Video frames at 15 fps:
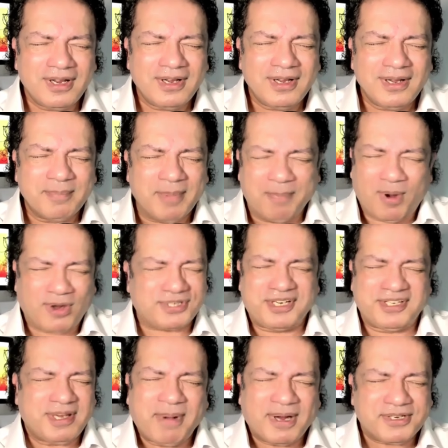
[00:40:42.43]
My boss is
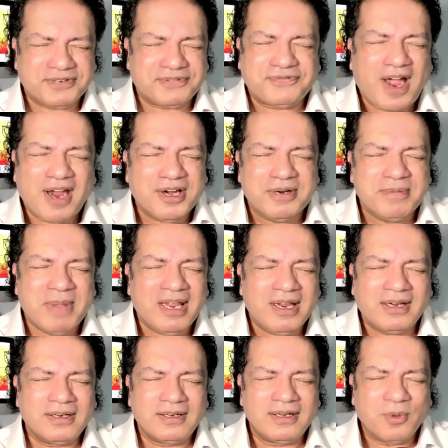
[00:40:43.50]
about to fire
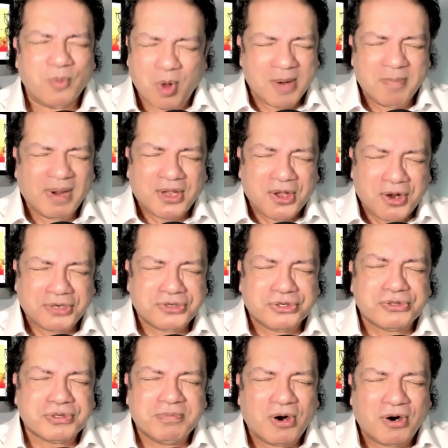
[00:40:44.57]
me. What am I going to do
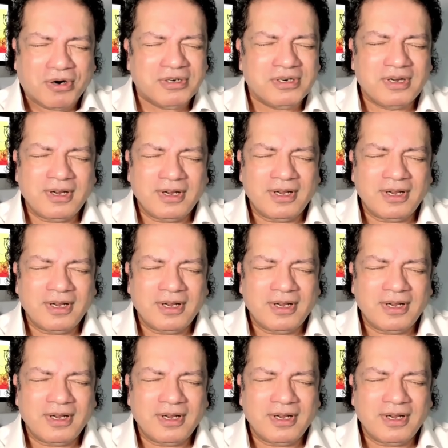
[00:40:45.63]
tomorrow?